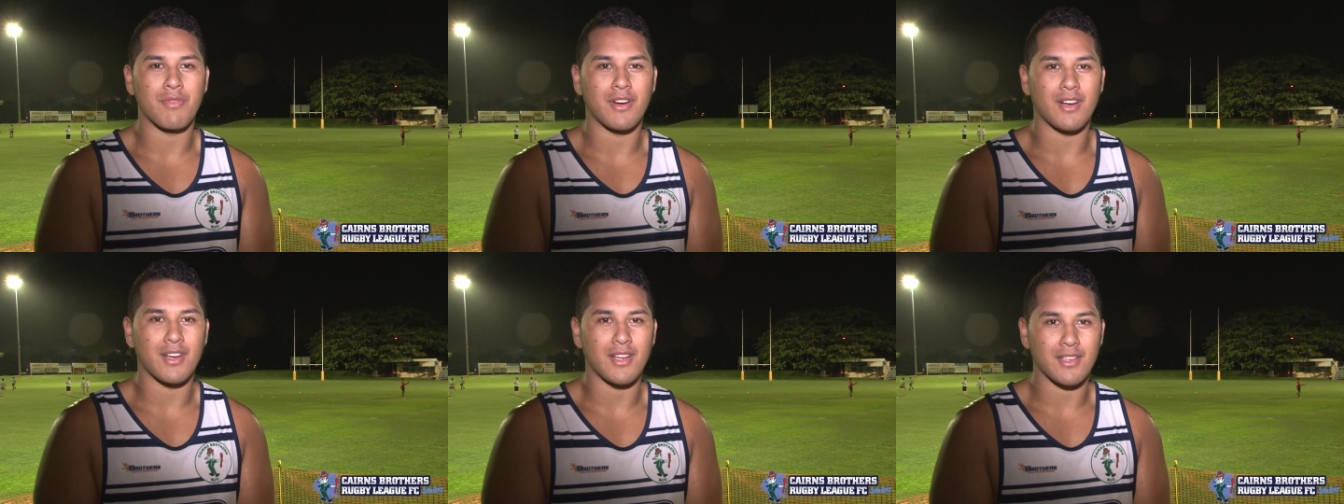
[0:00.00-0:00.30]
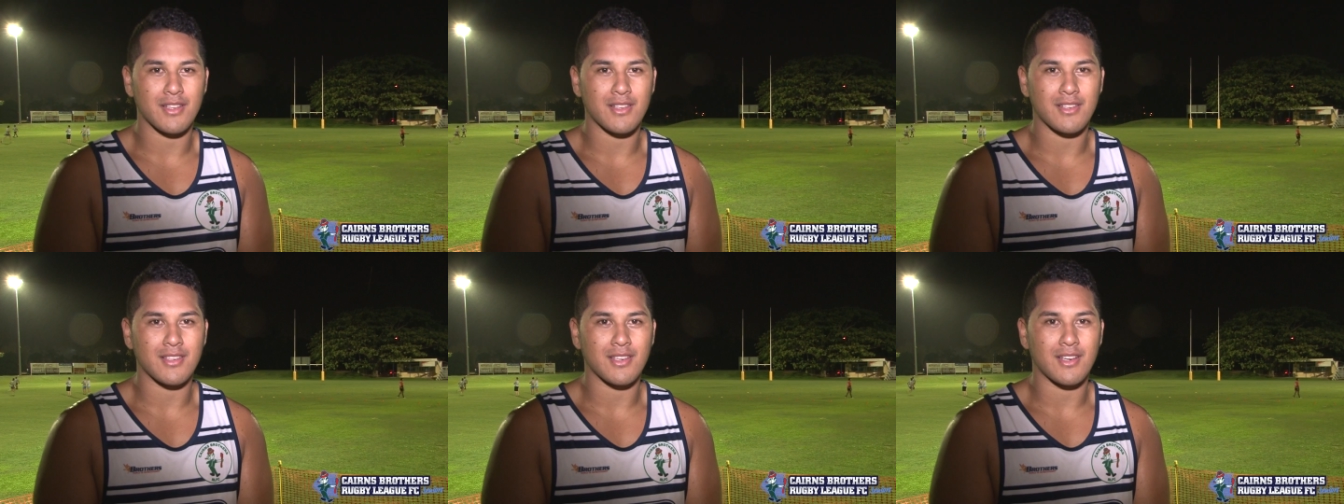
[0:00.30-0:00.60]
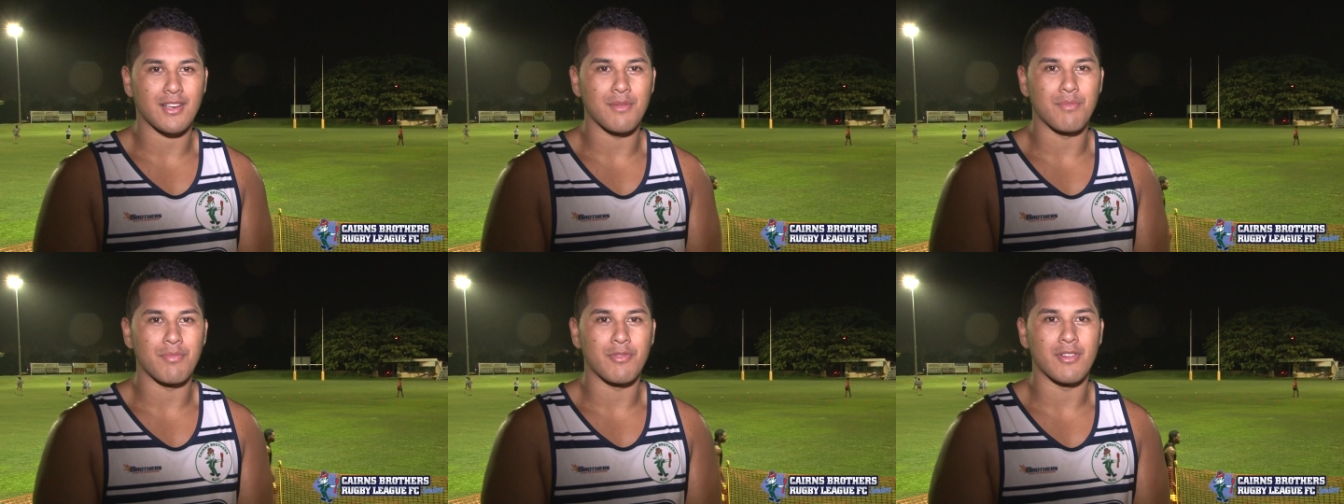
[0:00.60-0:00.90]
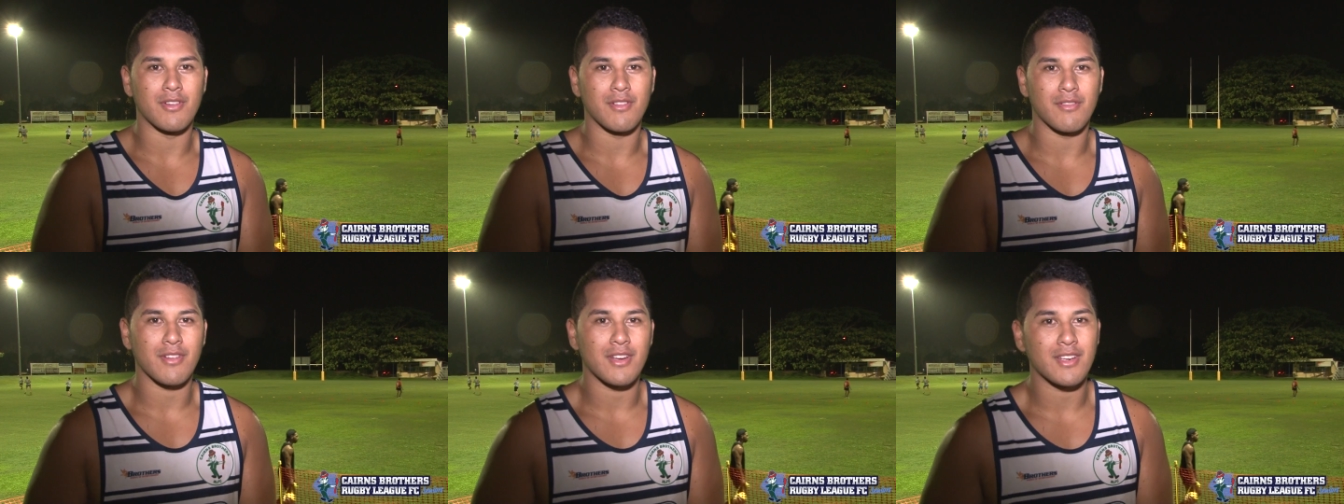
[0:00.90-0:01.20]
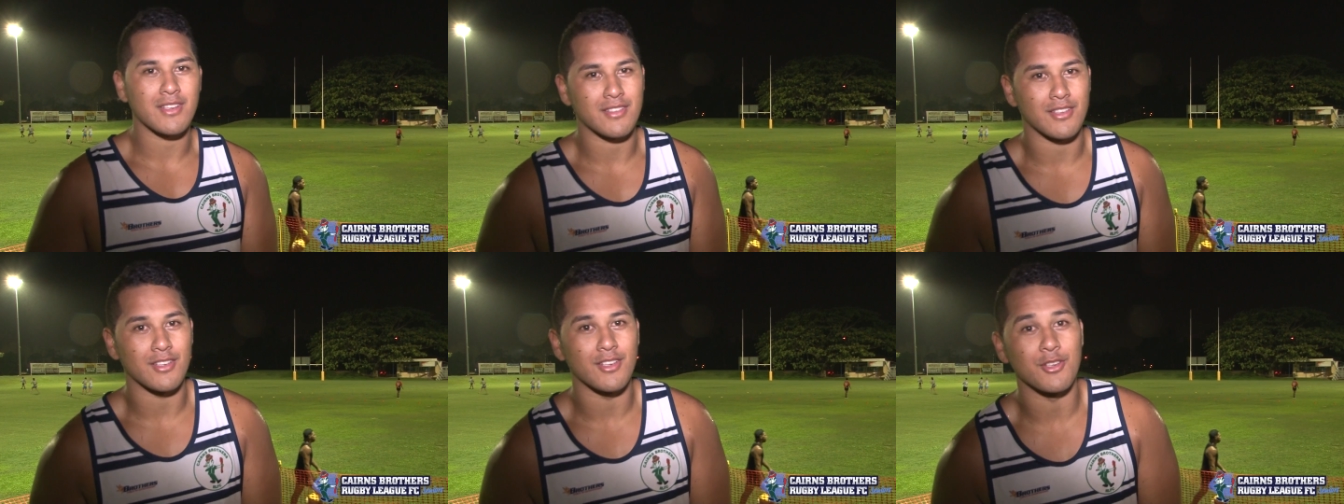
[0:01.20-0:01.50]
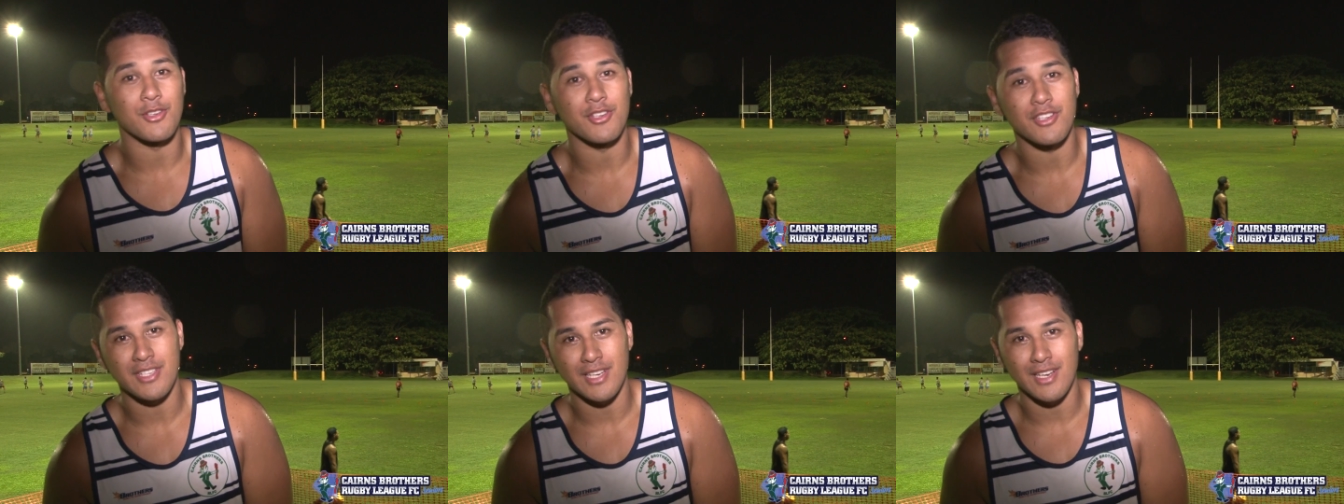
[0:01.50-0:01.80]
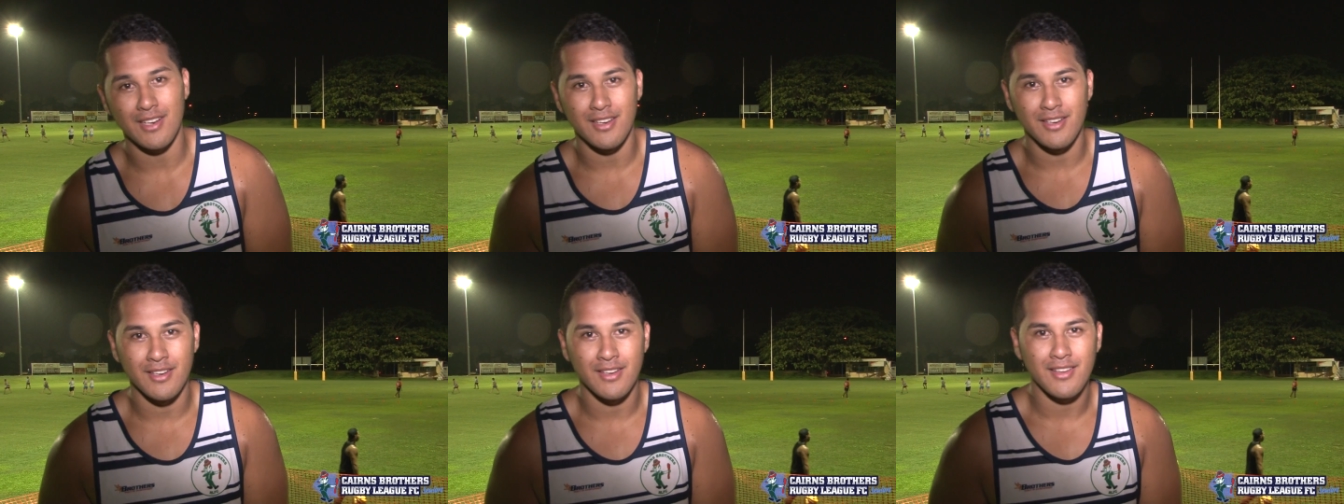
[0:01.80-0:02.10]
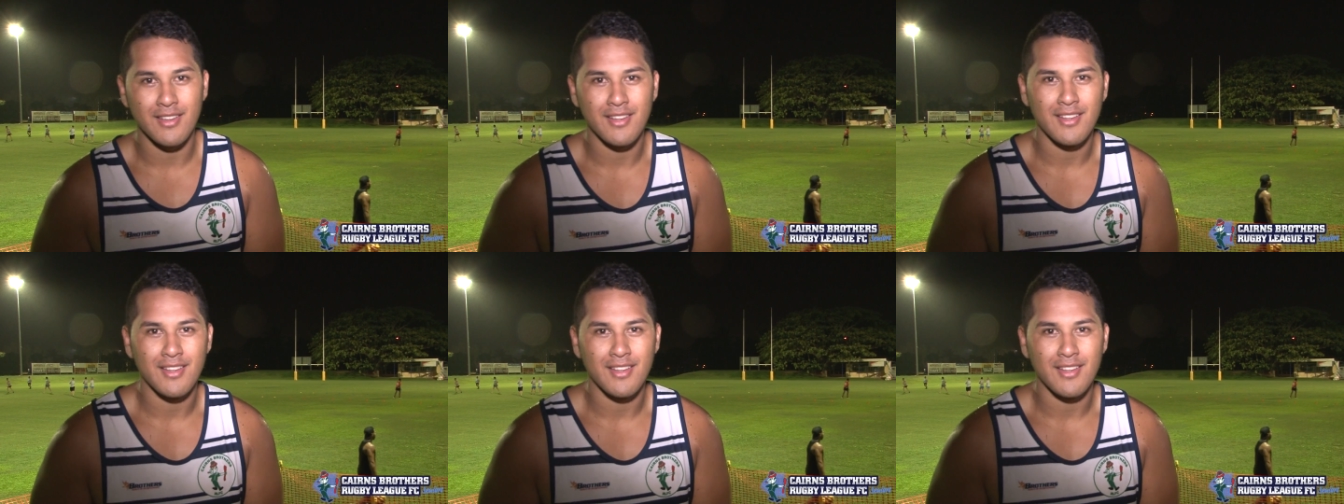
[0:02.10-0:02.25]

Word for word: but uh, born and raised in New Zealand.